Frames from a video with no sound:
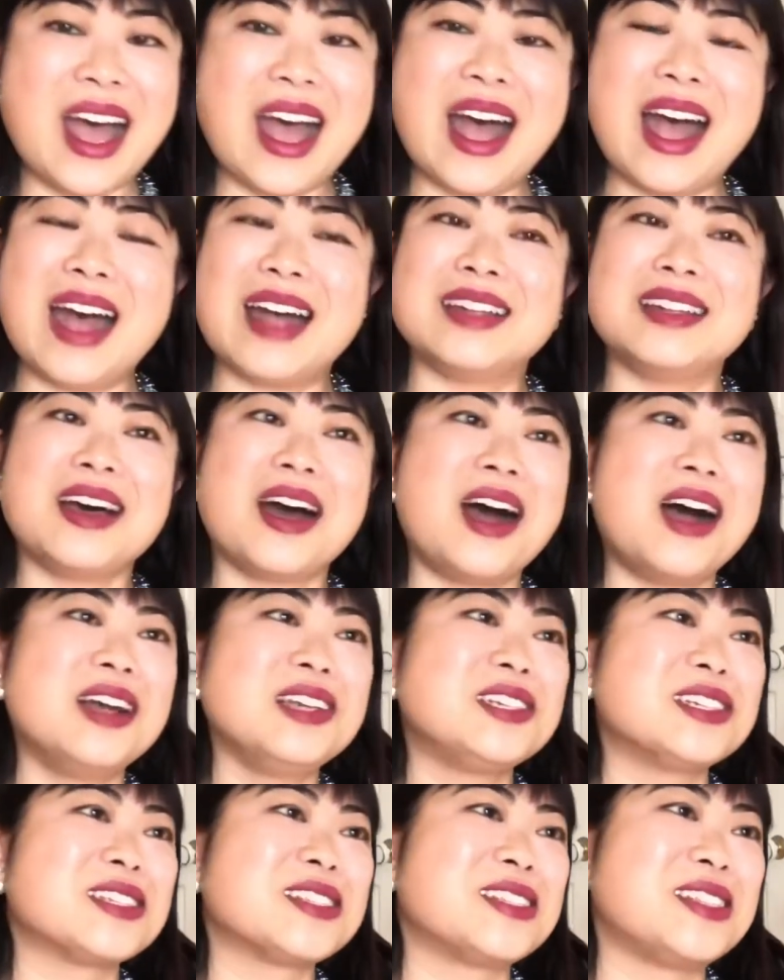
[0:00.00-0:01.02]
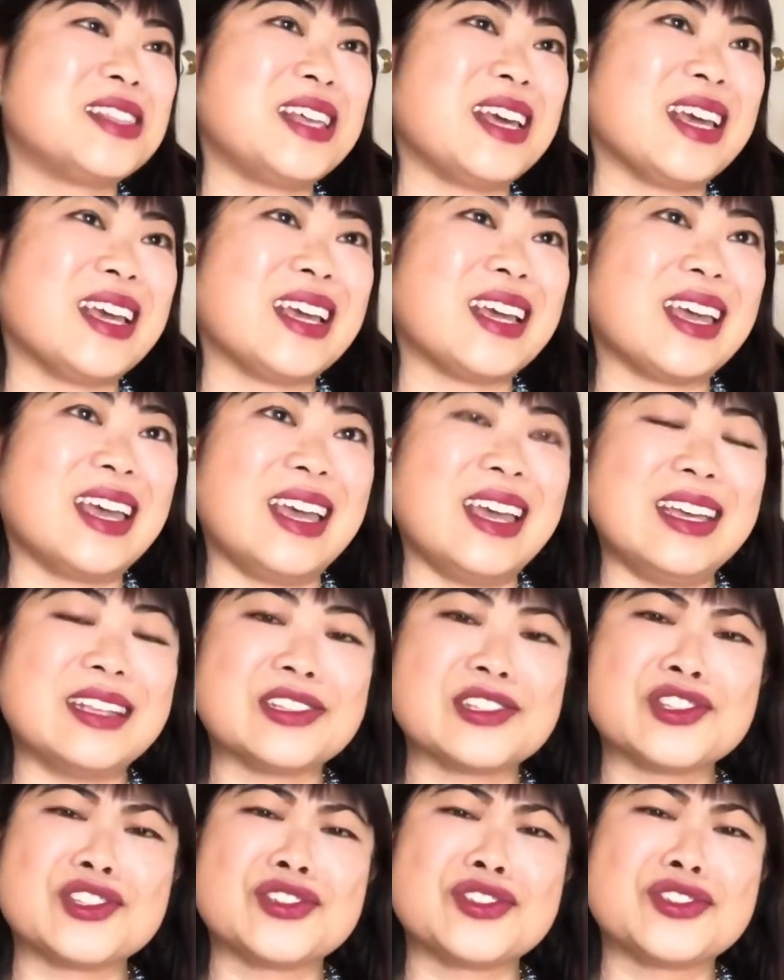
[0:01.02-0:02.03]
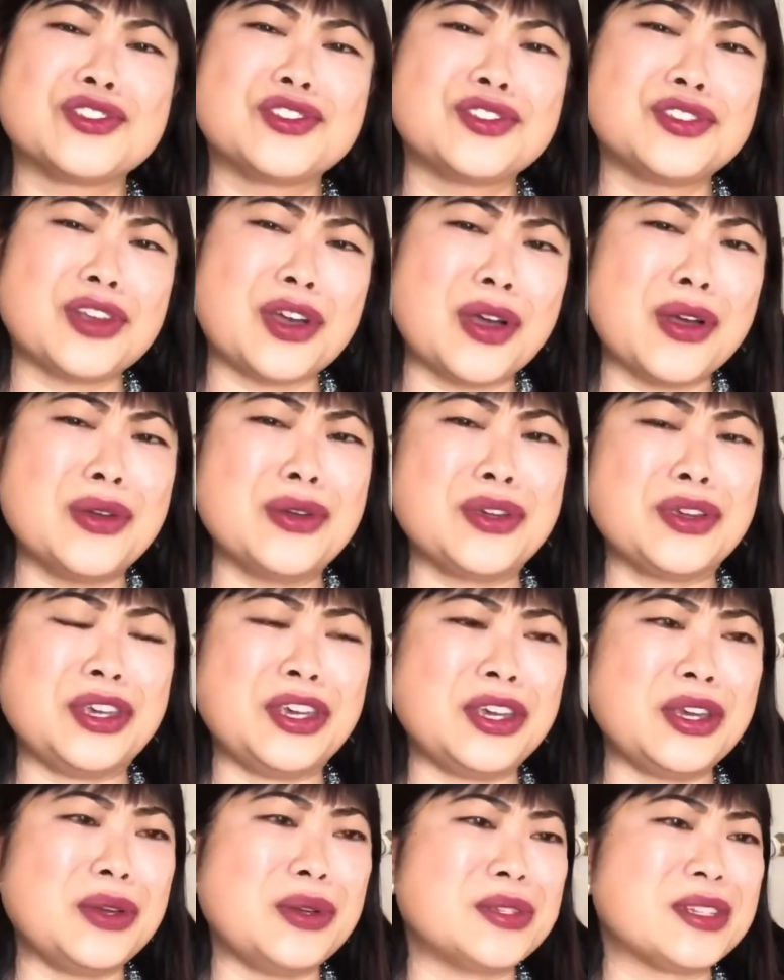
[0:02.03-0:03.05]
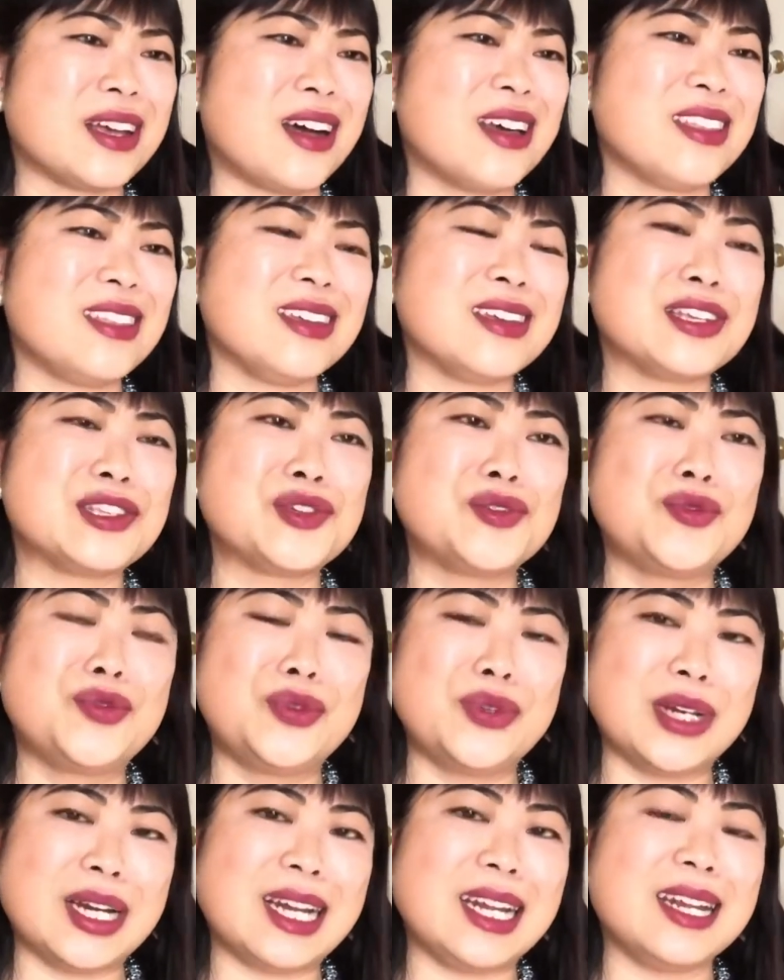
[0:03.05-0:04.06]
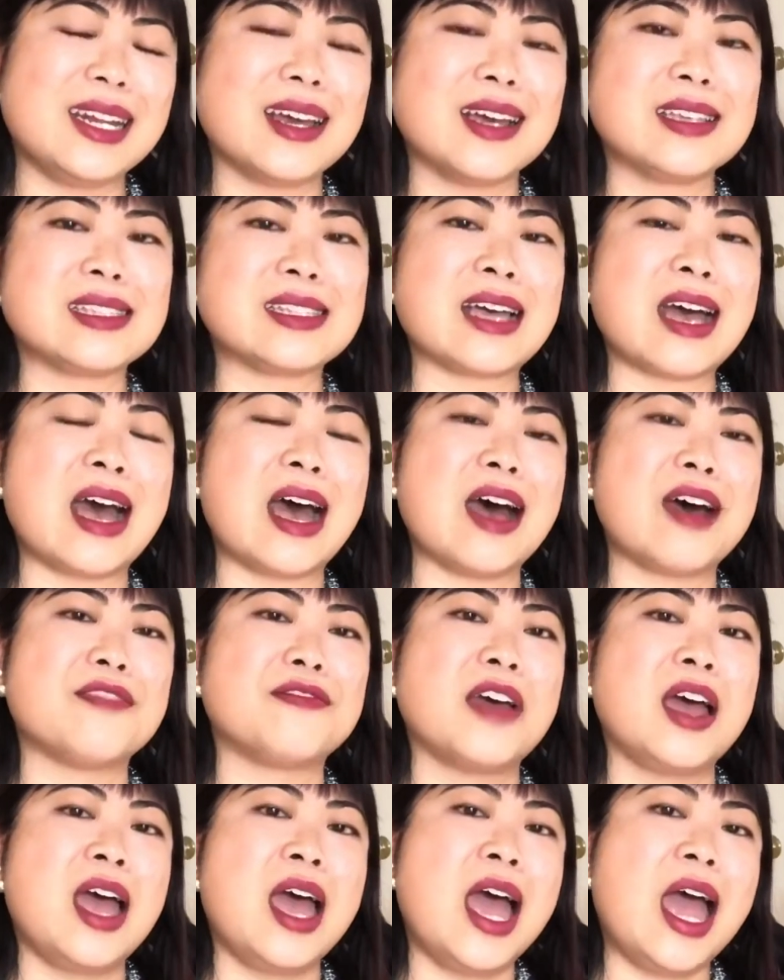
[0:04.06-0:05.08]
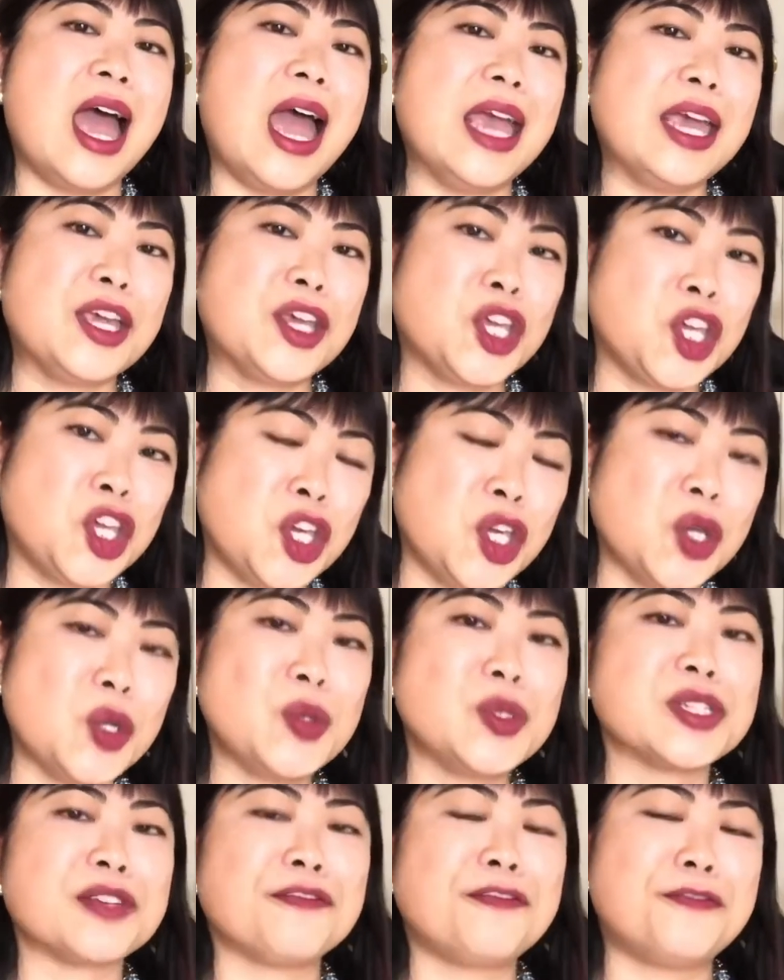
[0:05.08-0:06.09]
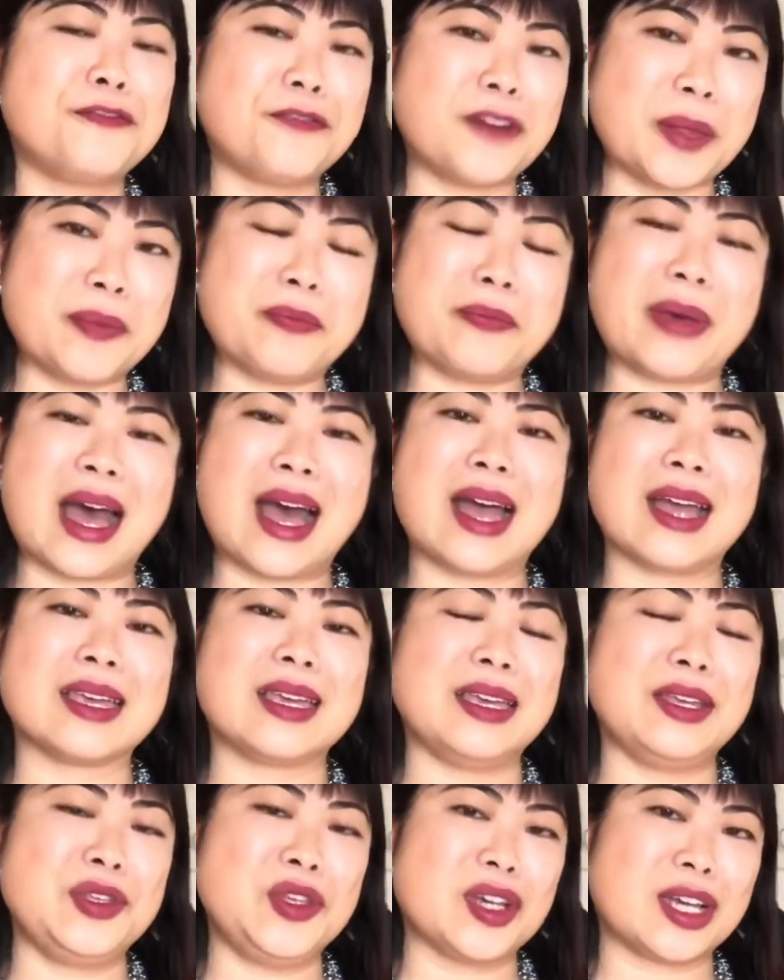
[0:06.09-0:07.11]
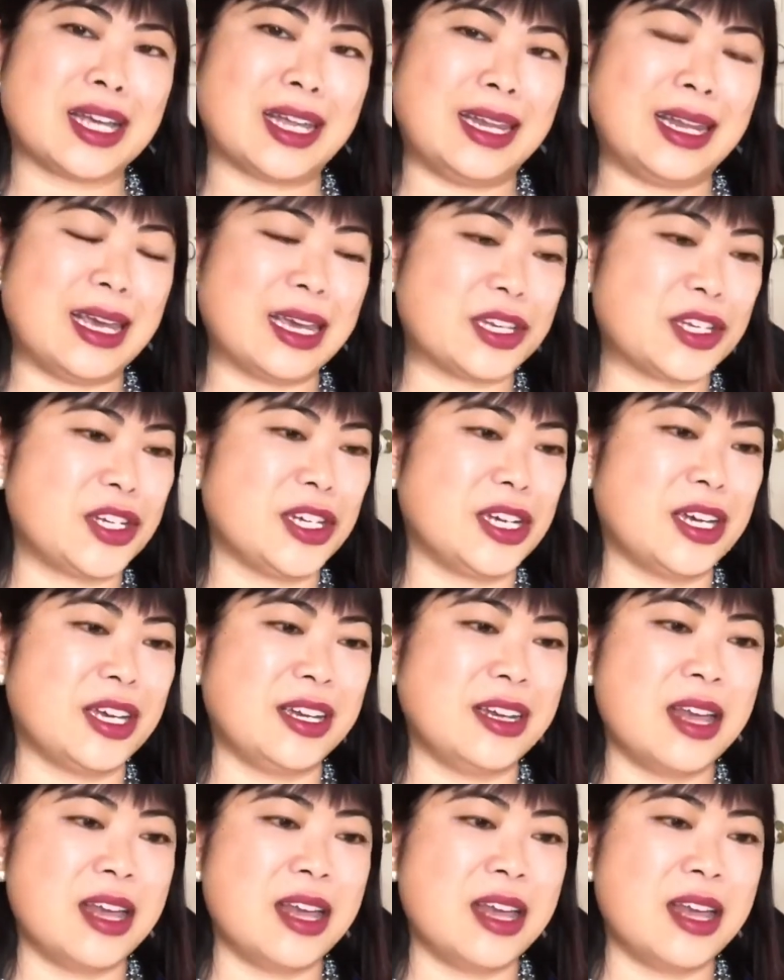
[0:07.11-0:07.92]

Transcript: And I just think it's so cute. I think it's really nice to have a cute, fun bag in your collection.